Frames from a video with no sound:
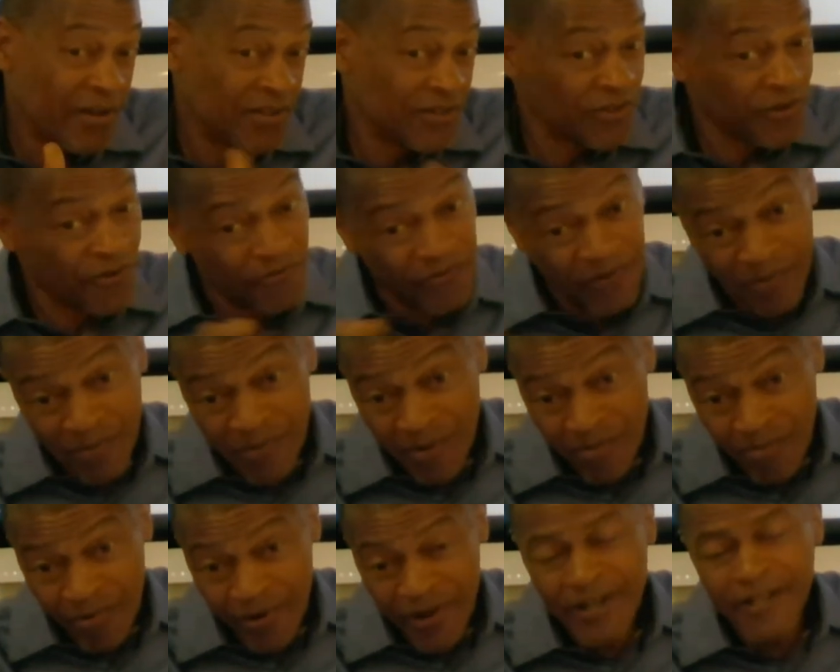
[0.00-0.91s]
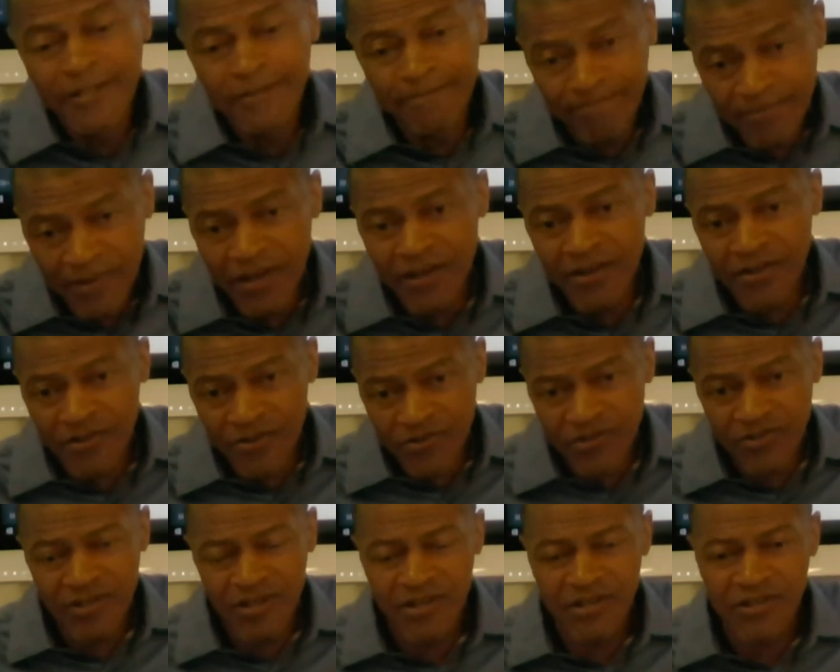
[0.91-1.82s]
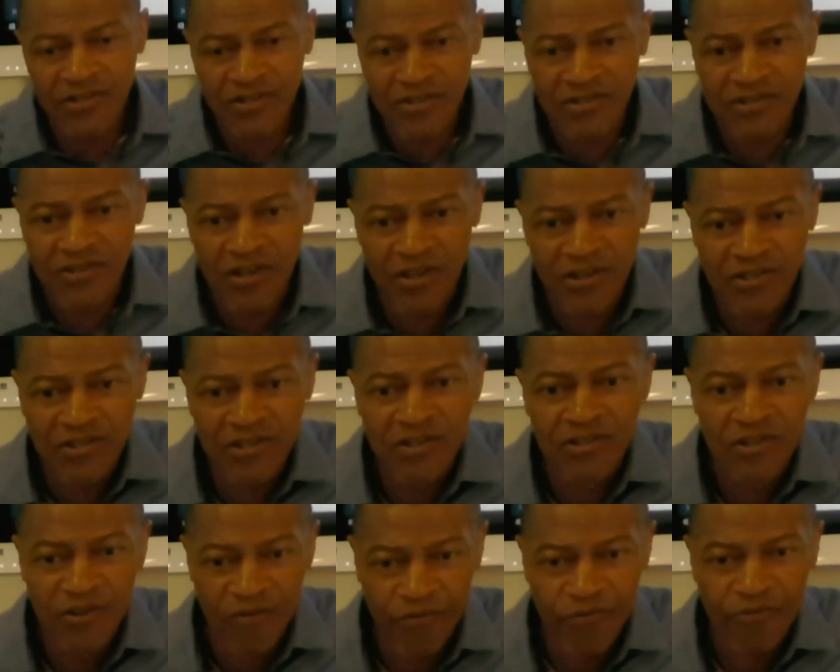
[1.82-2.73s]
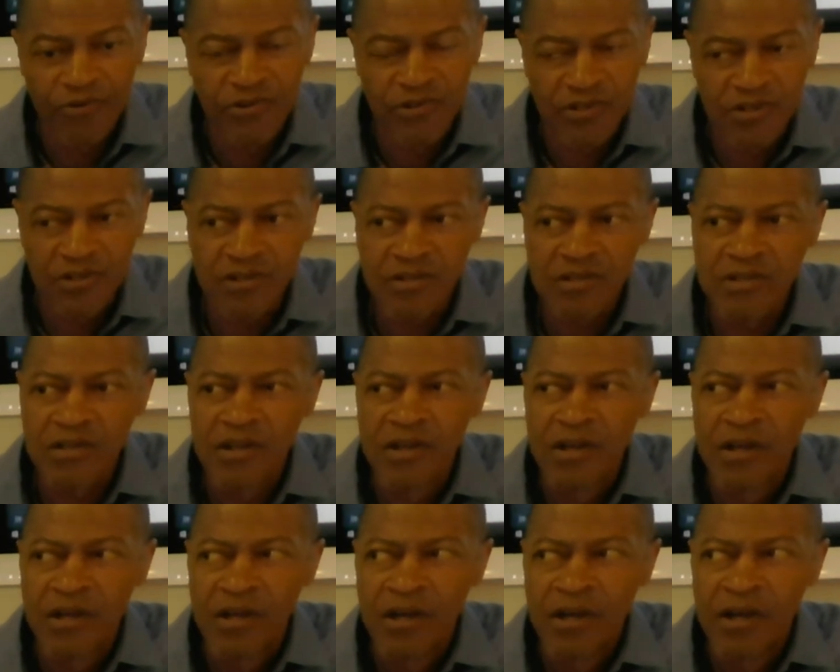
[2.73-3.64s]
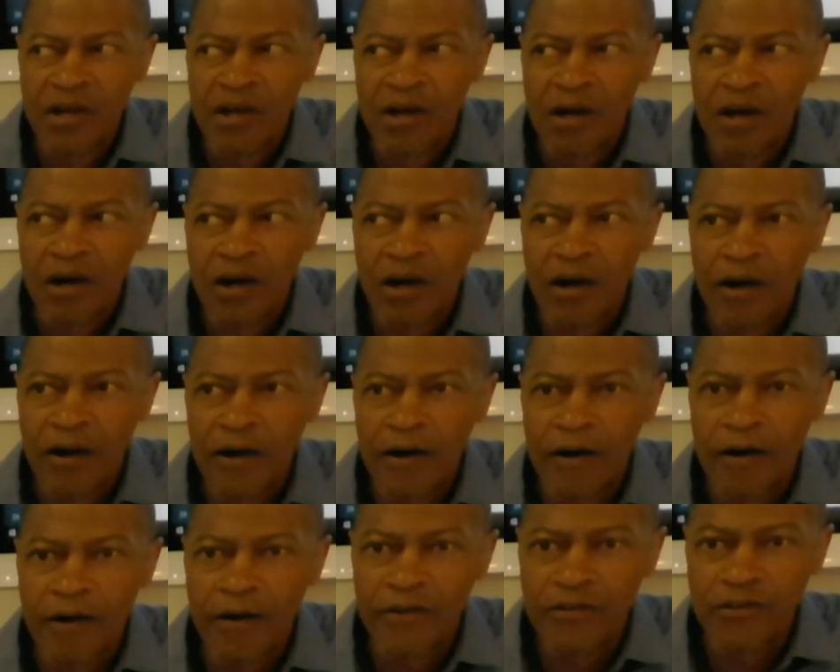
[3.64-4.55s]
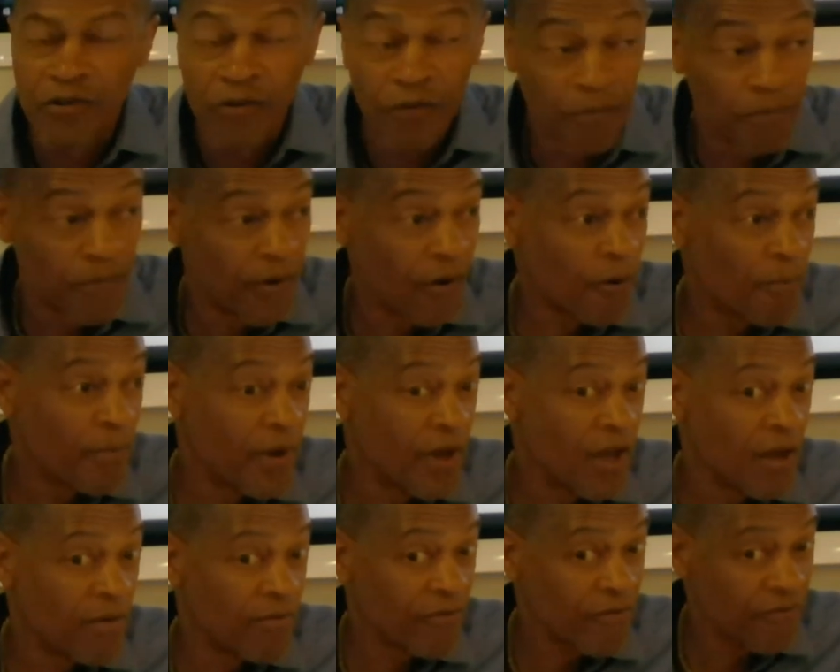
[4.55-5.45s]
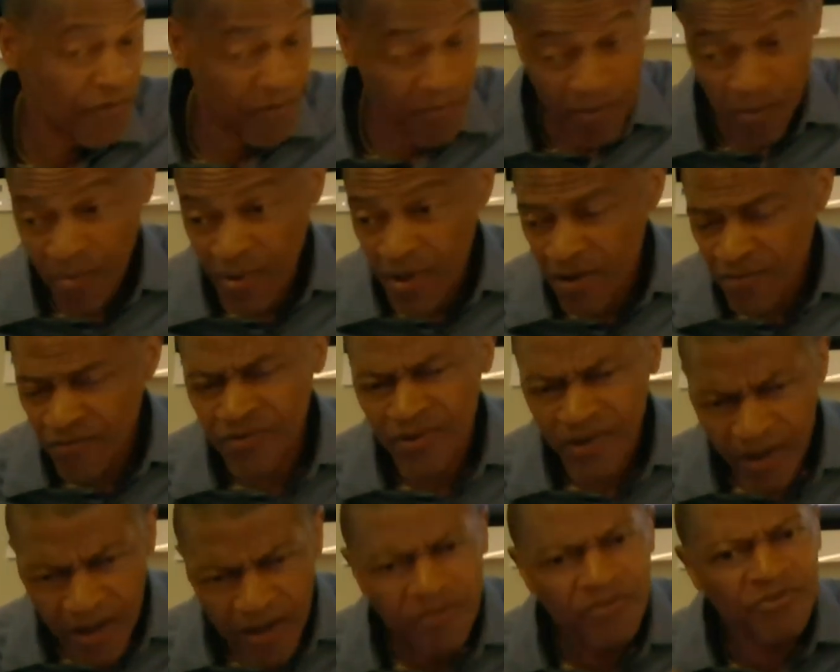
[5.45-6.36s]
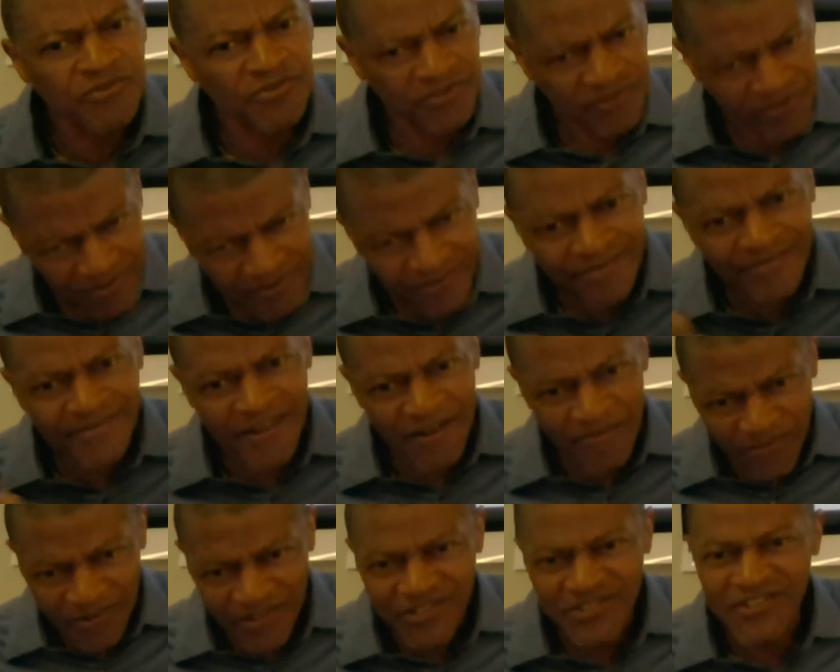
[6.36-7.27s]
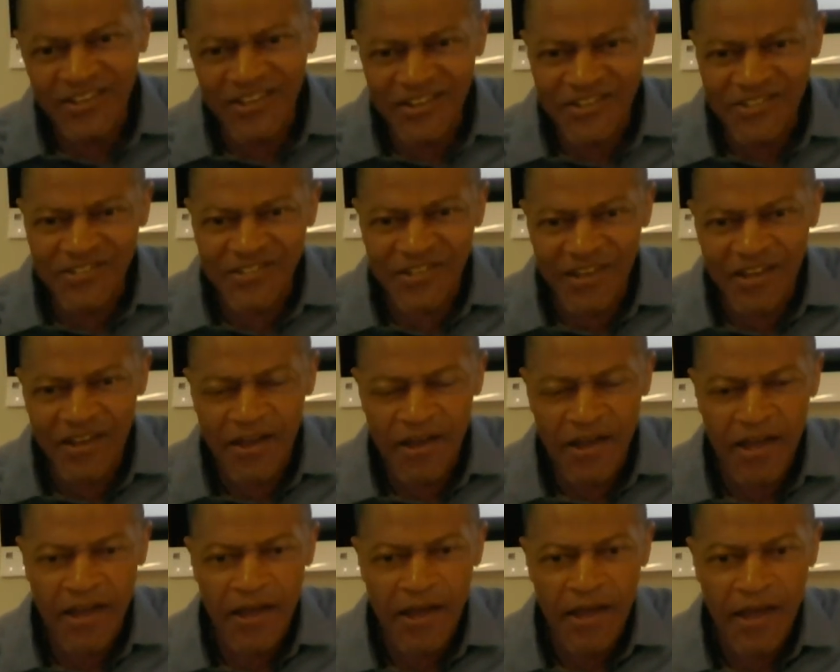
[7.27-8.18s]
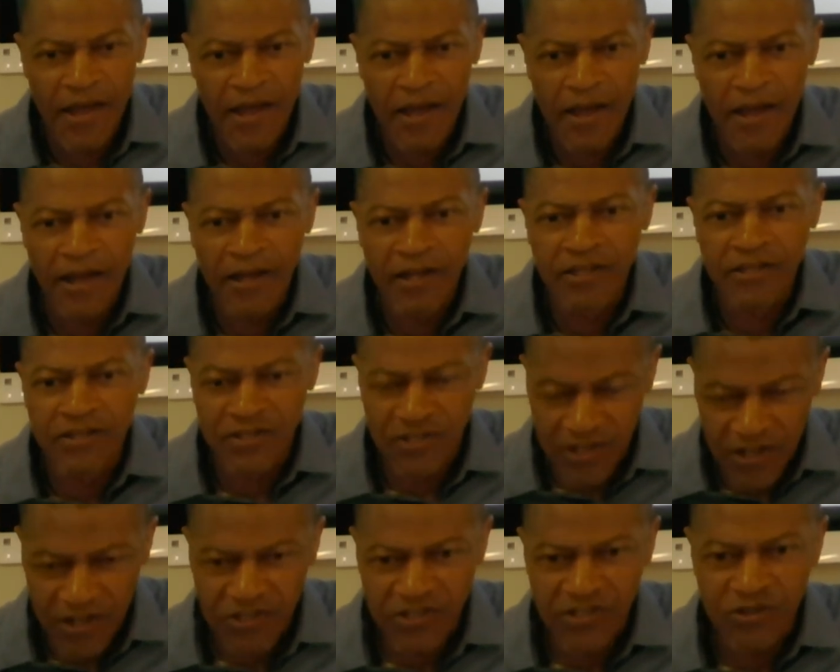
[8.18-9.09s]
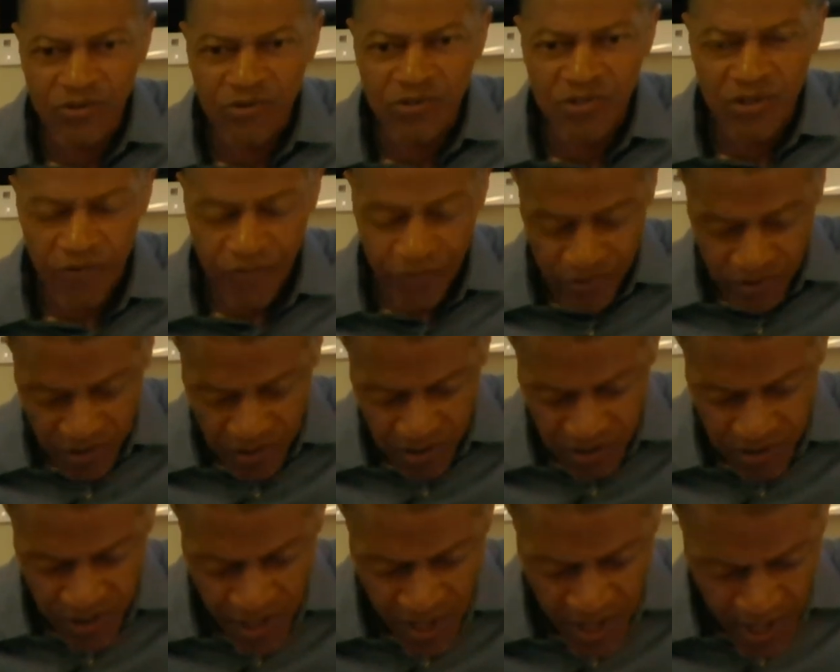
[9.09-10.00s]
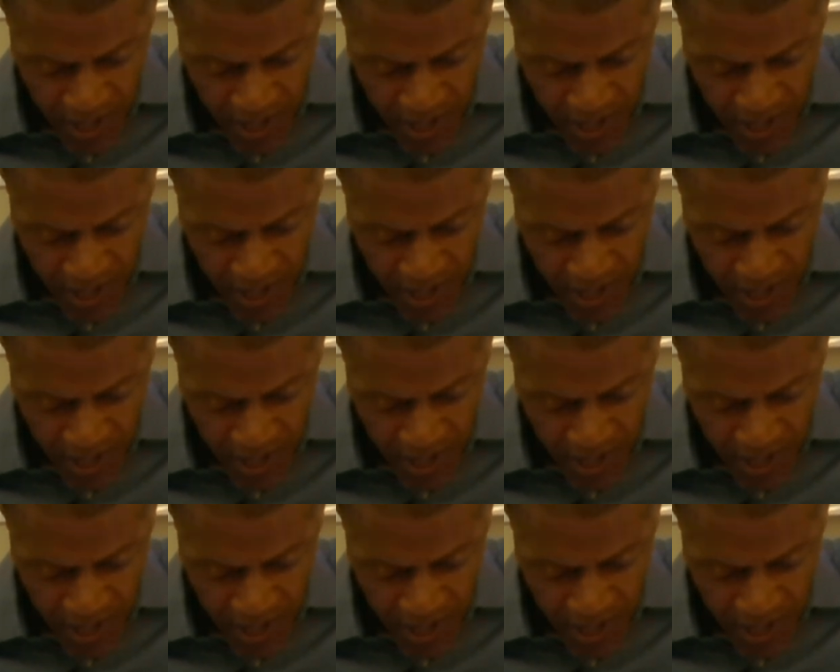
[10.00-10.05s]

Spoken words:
Is there a female brain? Yeah, there's studies discussing differences. Is there male behavior, female behavior? Yeah, there's definitely studies discussing those differences.